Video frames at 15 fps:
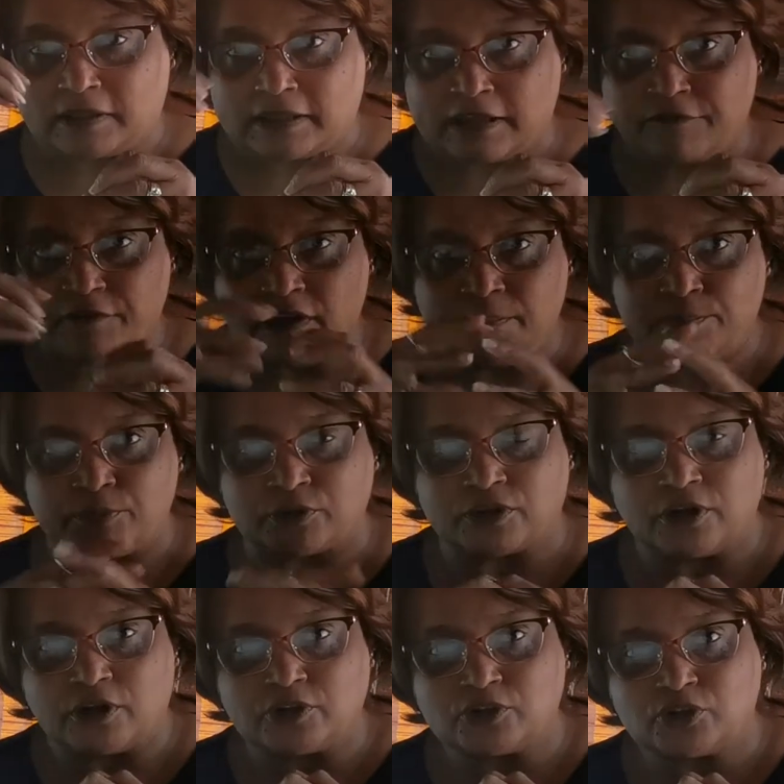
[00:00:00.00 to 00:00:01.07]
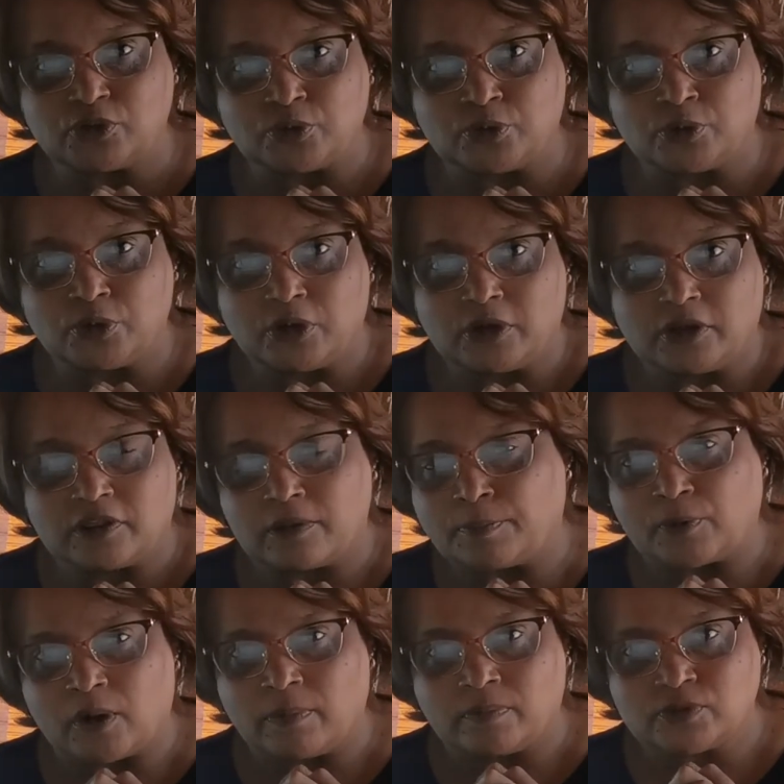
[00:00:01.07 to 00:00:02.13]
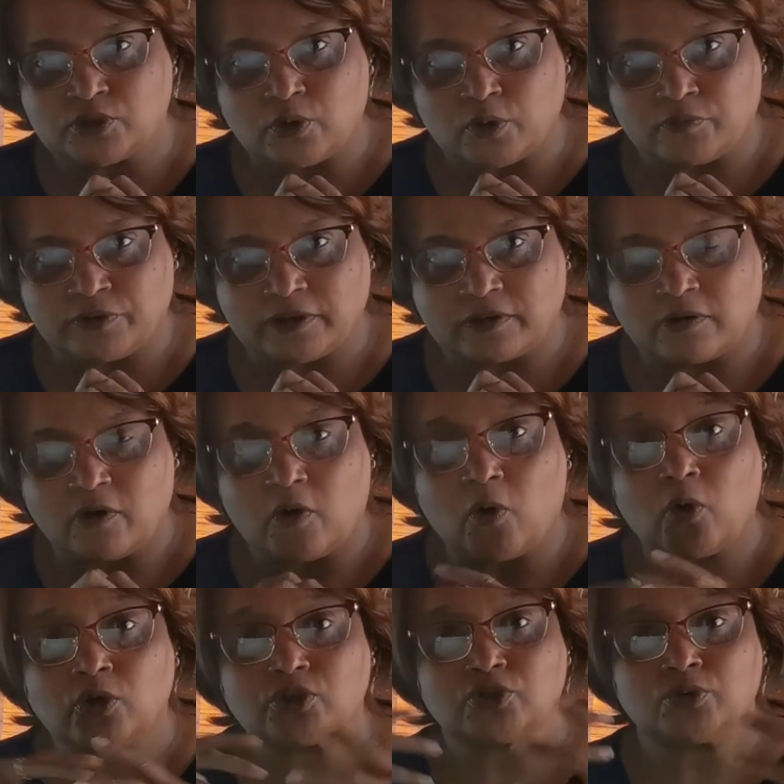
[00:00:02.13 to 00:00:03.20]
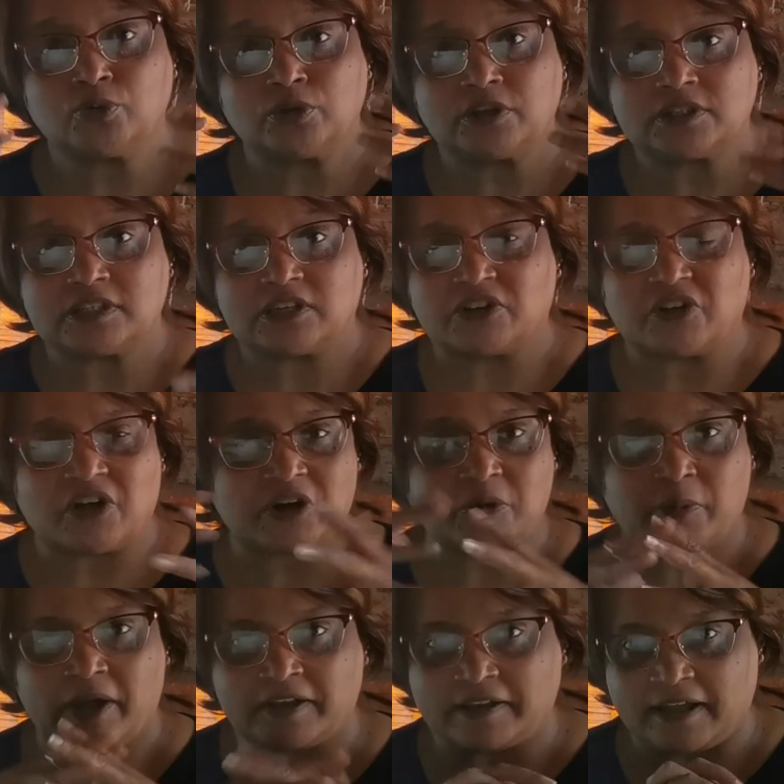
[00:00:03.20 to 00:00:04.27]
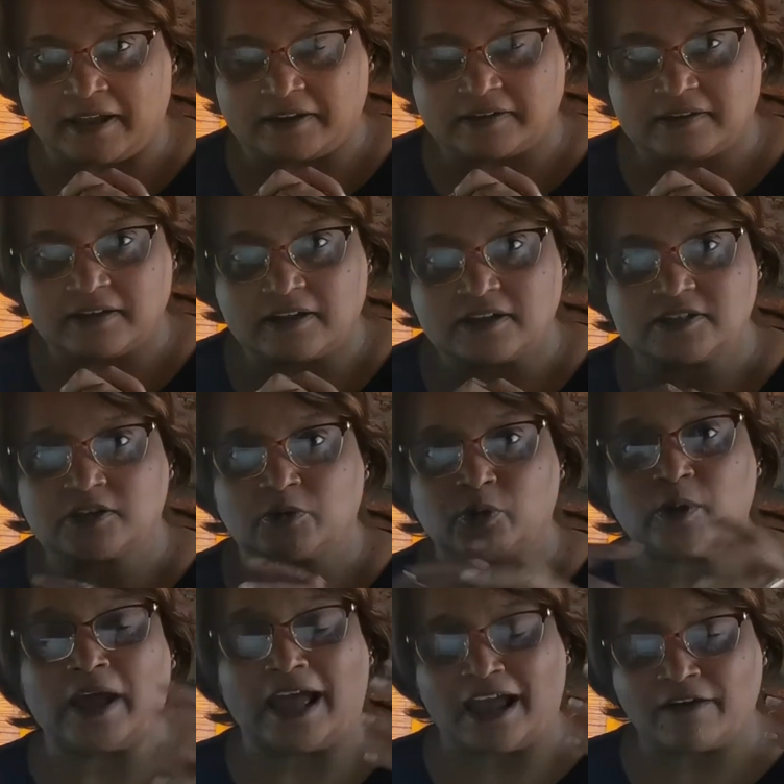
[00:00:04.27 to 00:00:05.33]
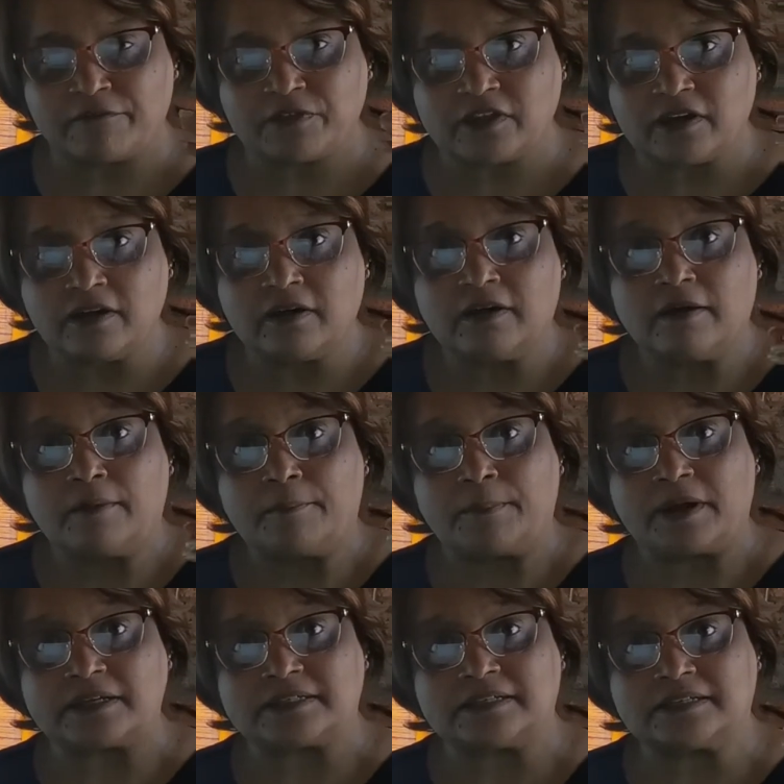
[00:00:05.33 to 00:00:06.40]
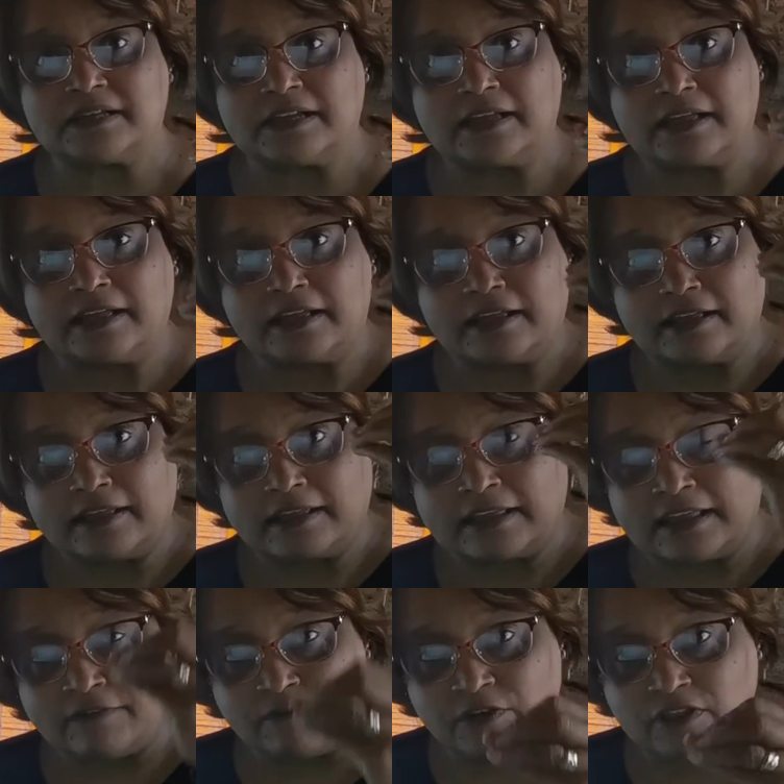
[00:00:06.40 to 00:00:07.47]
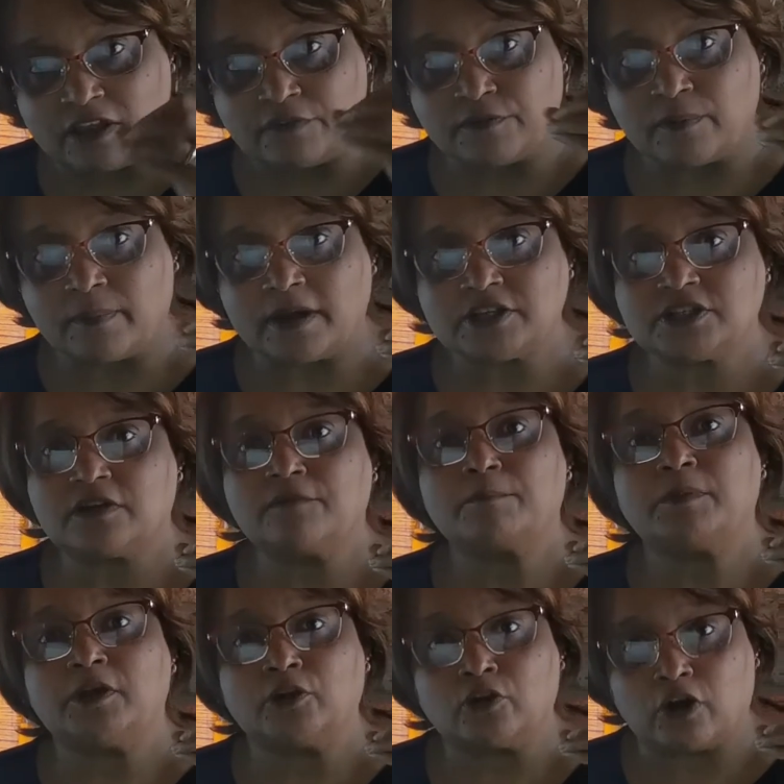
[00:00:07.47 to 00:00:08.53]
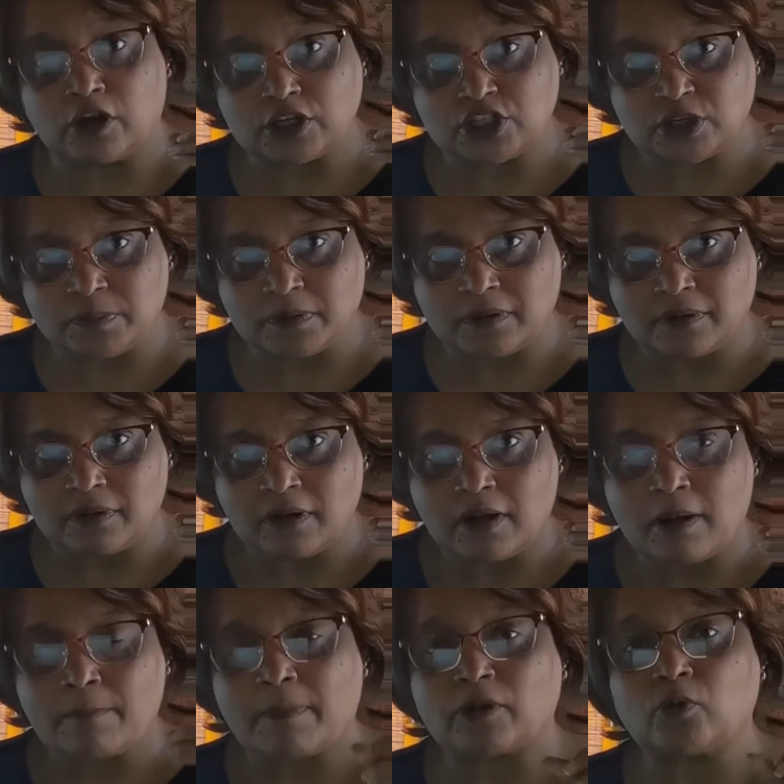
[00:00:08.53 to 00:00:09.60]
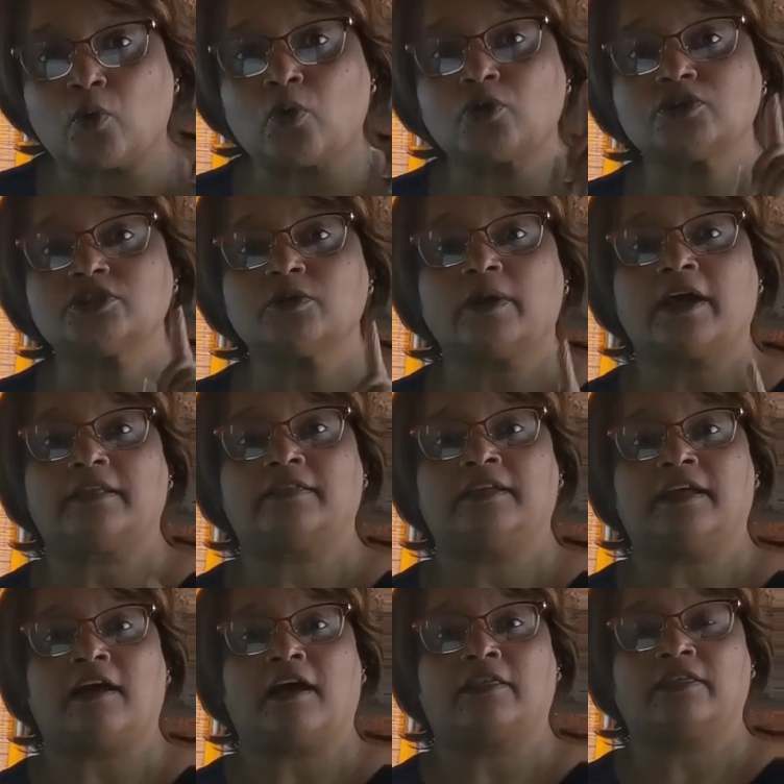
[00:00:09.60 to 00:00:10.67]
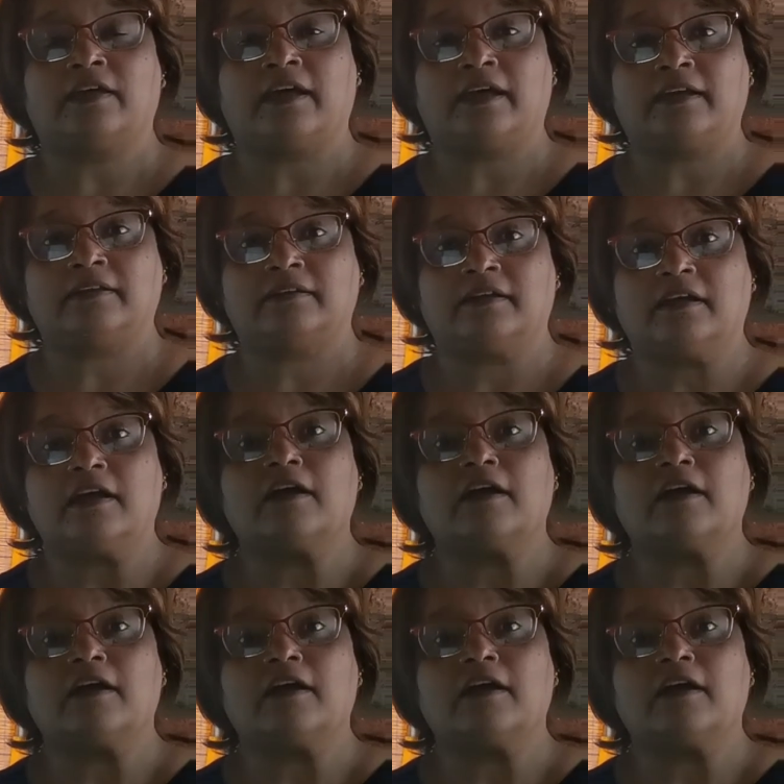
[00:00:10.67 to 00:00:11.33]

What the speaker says: give input to the problem solving or to the scenario at hand. So you have the person giving the information, being knowledgeable, but also at the other hand,